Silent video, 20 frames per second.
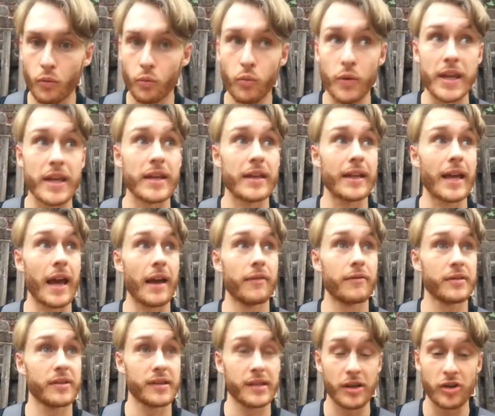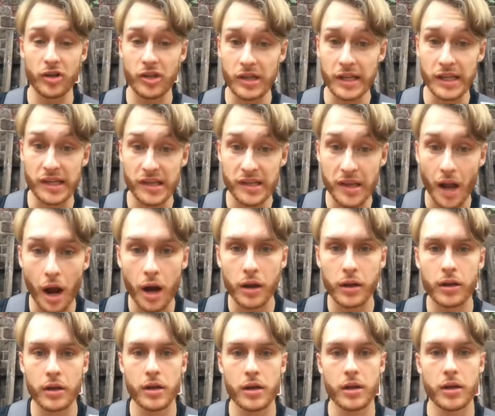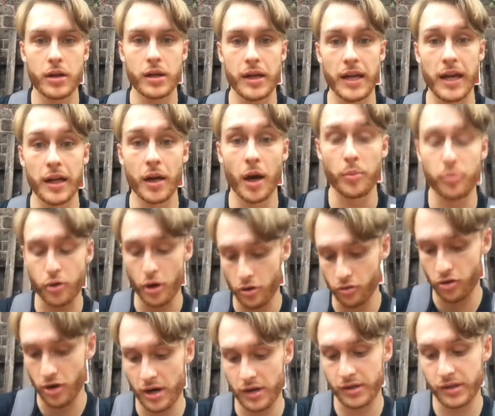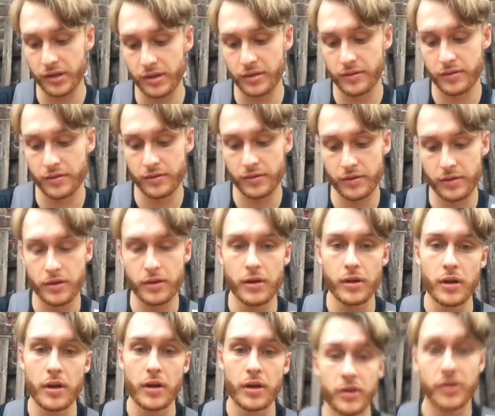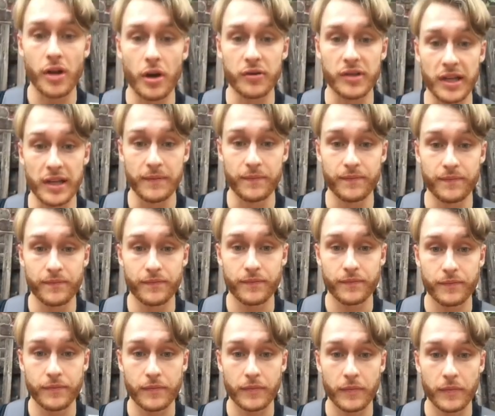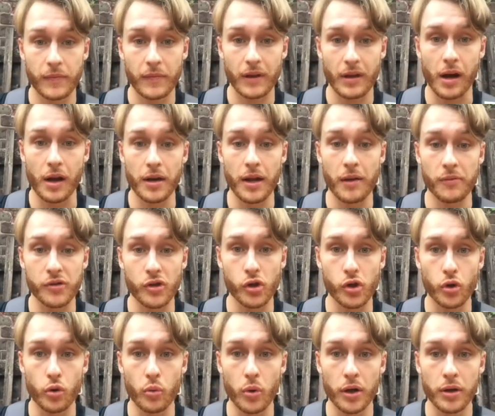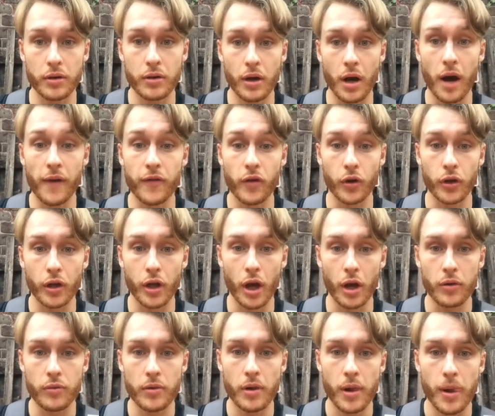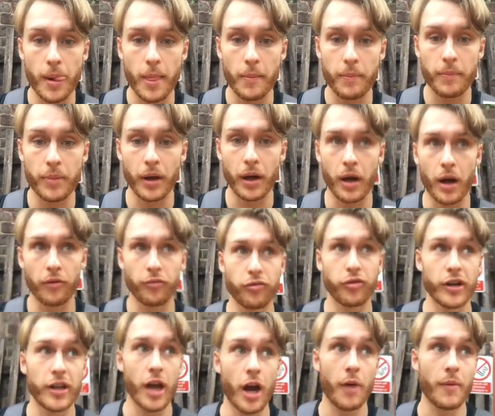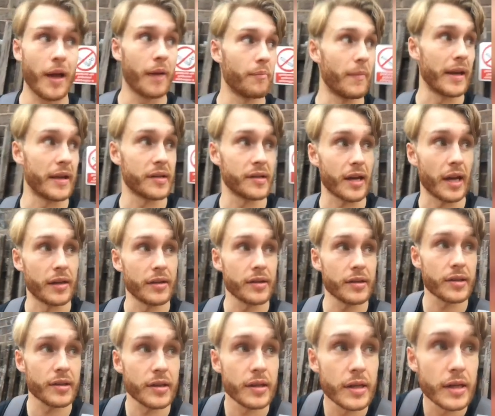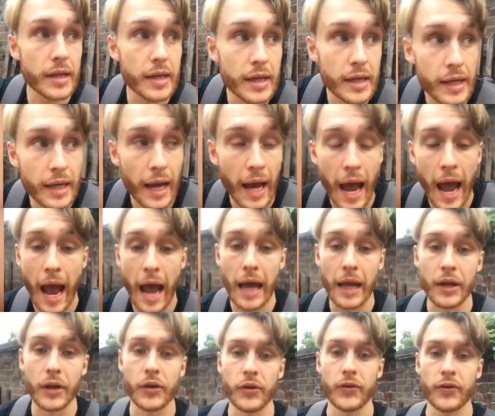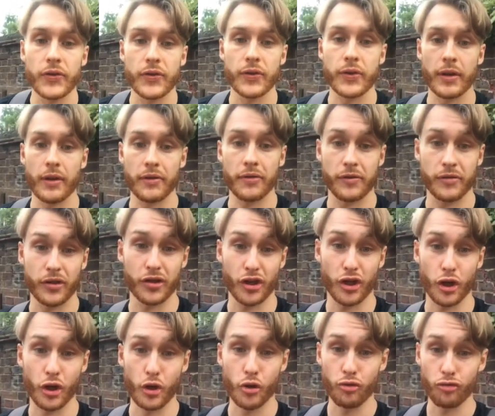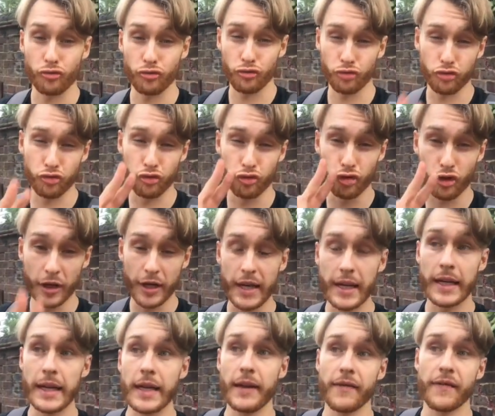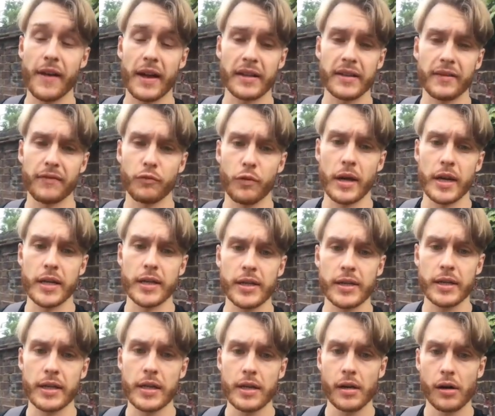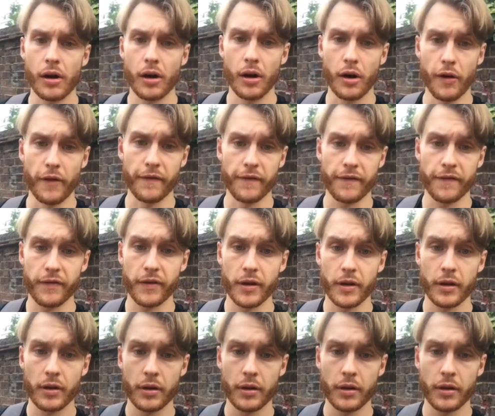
we can get seriously stuck in our progress. So team, I know that was a short one, I've got to go, but I really hope that makes sense. And 2 really effective ways of